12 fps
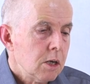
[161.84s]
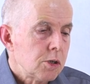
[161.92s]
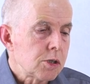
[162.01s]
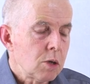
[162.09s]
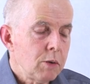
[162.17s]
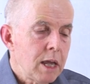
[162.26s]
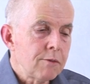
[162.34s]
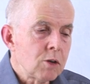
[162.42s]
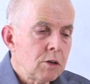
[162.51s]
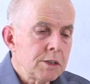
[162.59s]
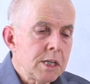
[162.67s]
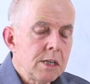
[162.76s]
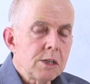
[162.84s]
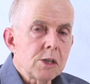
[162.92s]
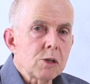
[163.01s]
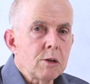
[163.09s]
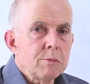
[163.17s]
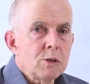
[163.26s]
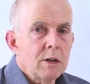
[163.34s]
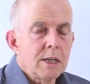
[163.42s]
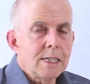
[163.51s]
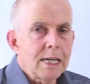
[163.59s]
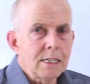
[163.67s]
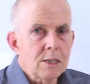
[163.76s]
So we have content descriptor
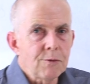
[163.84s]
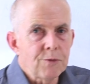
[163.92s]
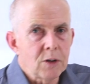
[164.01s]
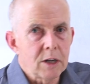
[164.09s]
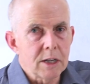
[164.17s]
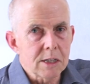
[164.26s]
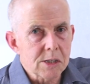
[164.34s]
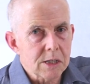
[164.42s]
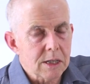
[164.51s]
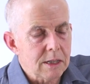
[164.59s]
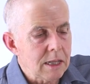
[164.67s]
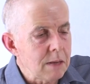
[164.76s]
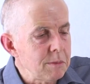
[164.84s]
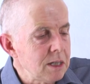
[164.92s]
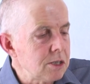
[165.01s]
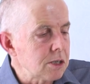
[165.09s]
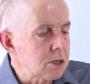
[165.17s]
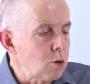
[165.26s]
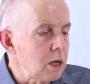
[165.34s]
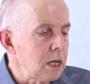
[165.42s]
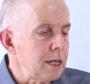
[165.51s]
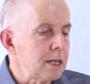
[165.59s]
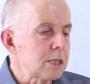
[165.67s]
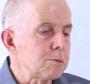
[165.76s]
identifiers. Let me just
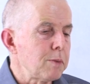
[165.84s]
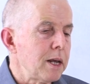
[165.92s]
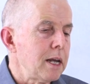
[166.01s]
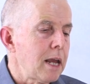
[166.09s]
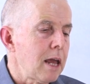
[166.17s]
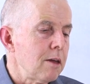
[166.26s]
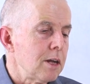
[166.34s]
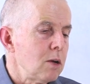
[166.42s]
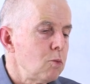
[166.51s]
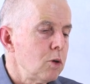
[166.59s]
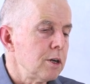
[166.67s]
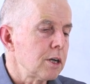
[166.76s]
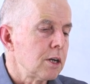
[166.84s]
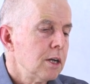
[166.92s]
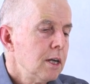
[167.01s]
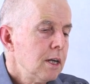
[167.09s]
quickly explain how they work.